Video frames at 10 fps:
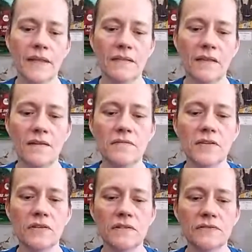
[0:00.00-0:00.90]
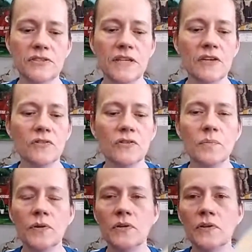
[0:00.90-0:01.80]
Love her. She got her
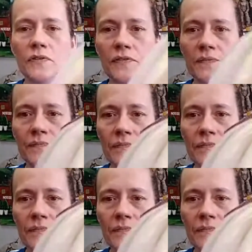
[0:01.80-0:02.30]
little purse.